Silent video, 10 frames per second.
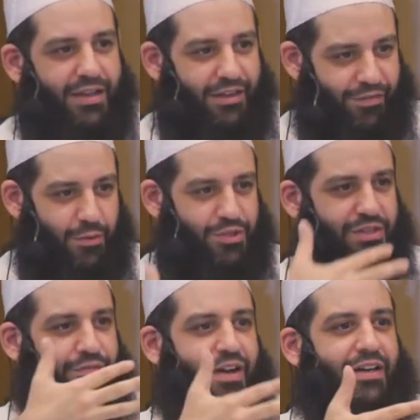if I was
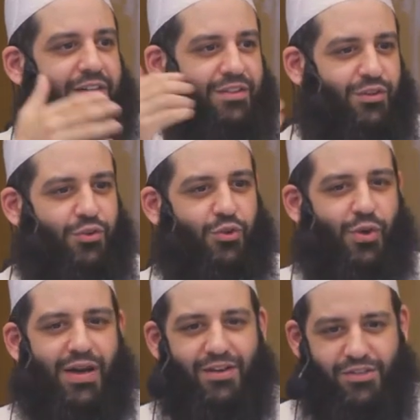invited to
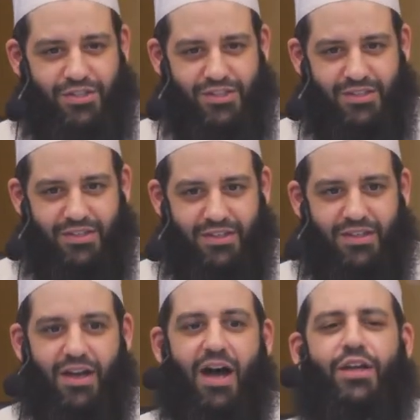your house,
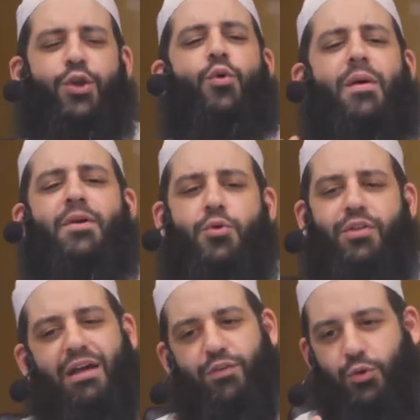I know I'm going
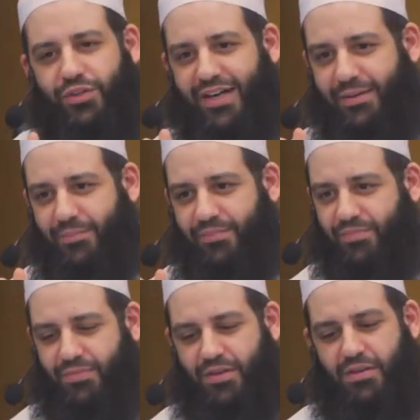to have a good time.
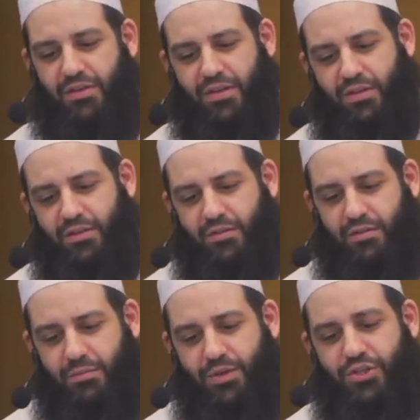
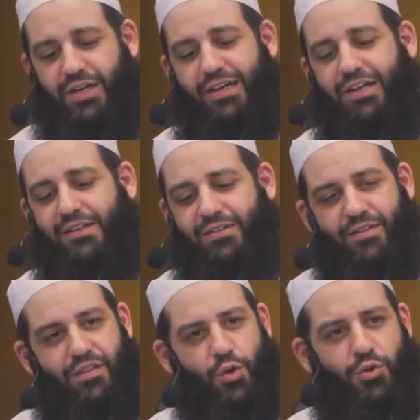
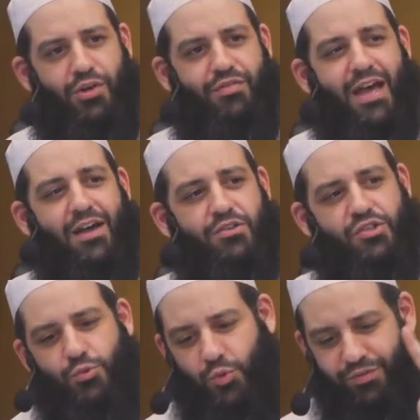MashaAllah, the owner of the
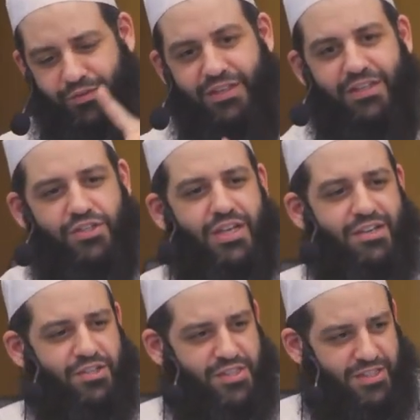house would feed his
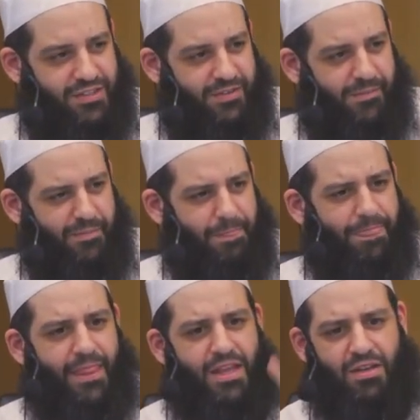guest,
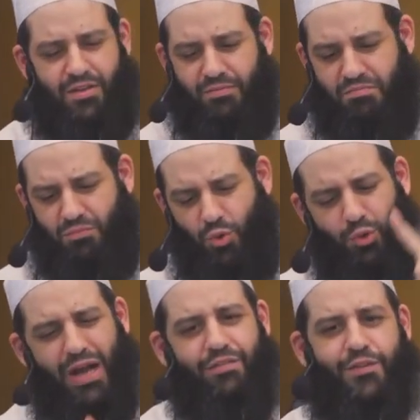he'll
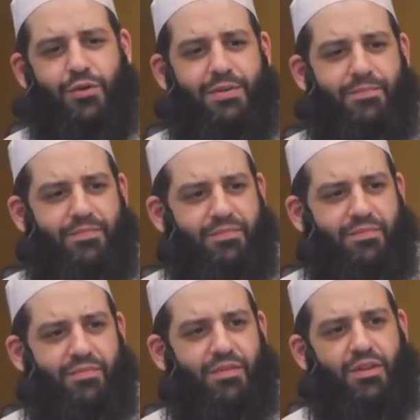look after him,
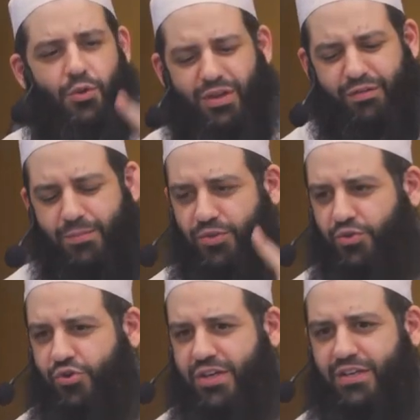he'll him to
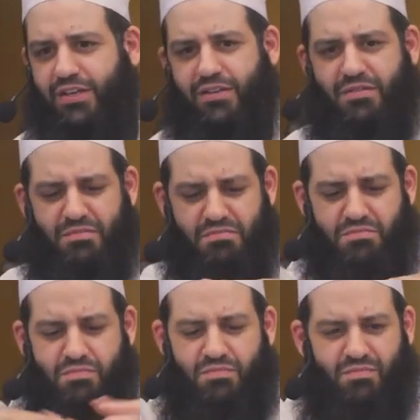drink,
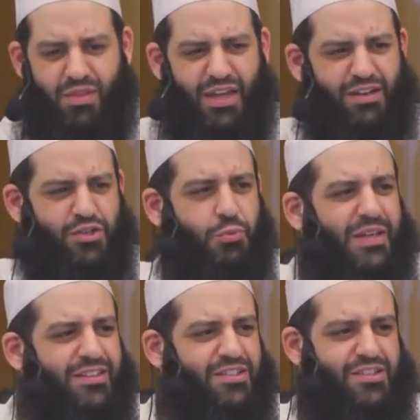then
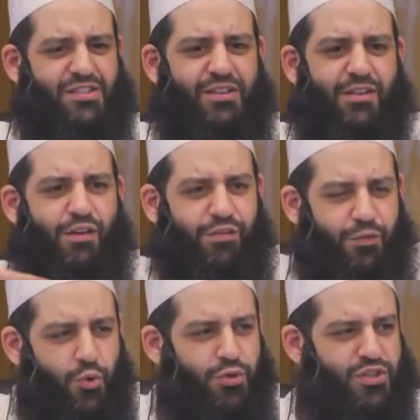sweets,
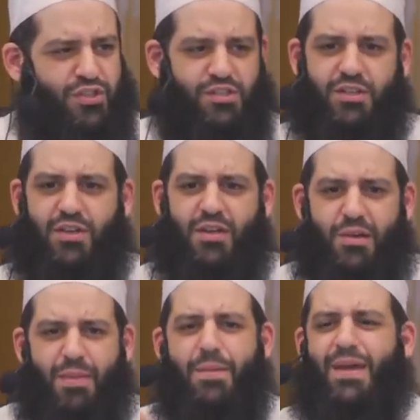fruits,
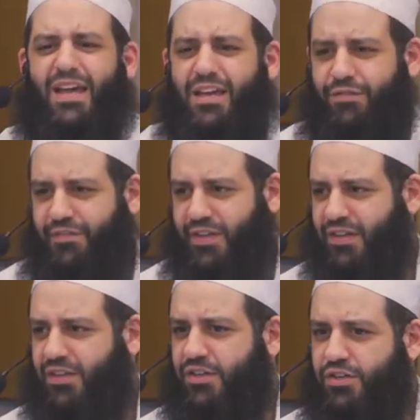maybe a gift,
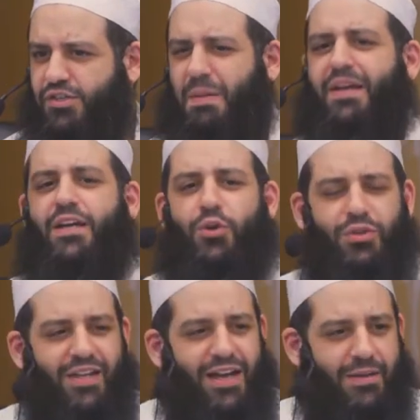spending a
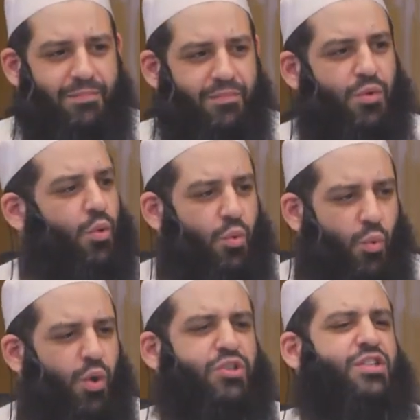good time,
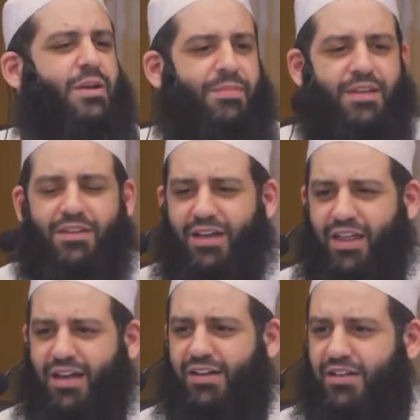watch something
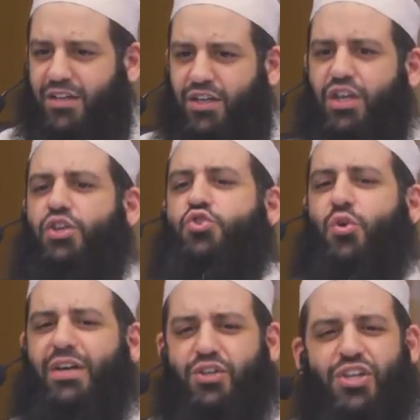together,
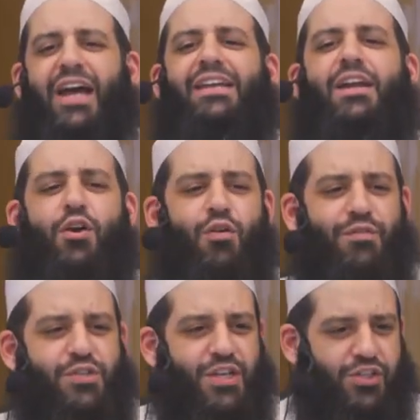enjoy a chat and a
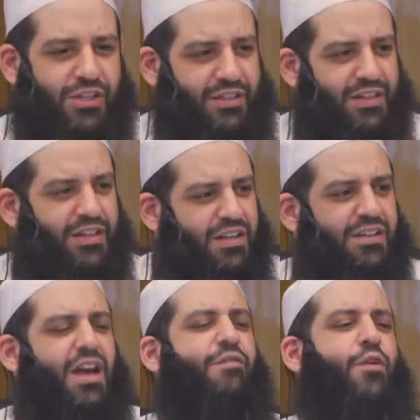conversation,
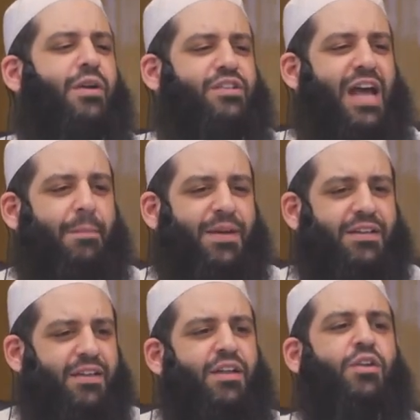everyone is happy,
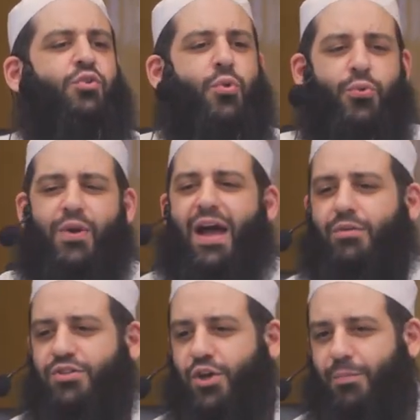2-3
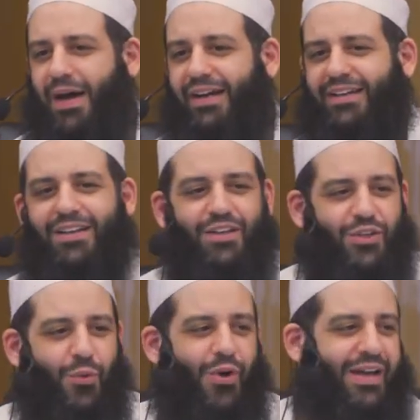hours go by,
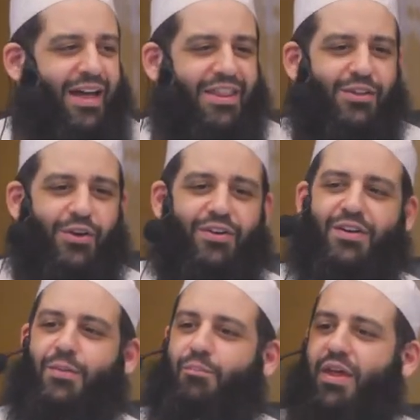you walk out the door,
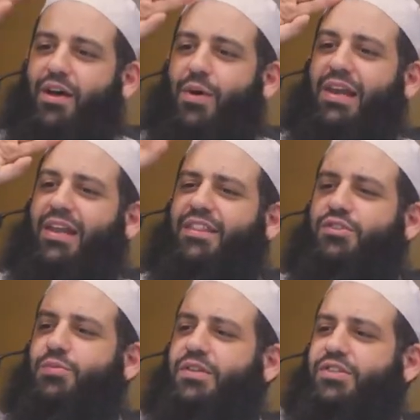brother wallah,
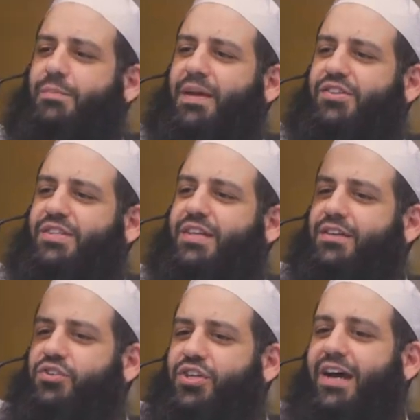this was the best thing,
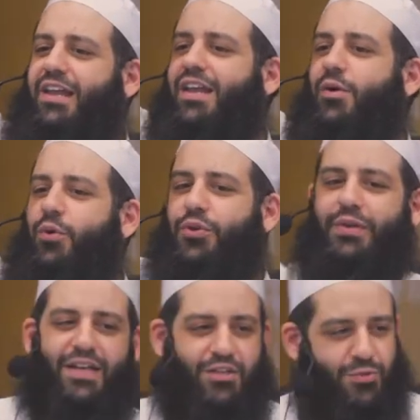inshallah, we'll do
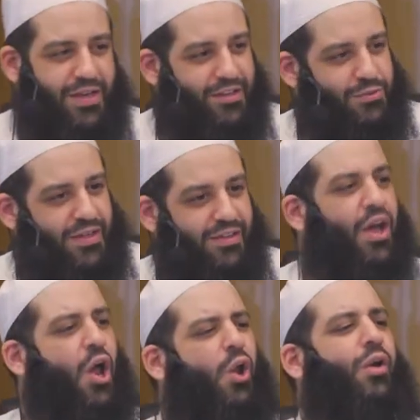it next week as
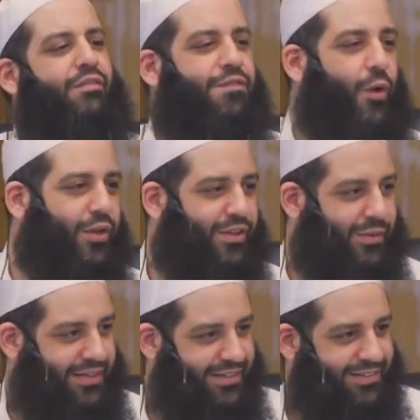well, looking forward to it.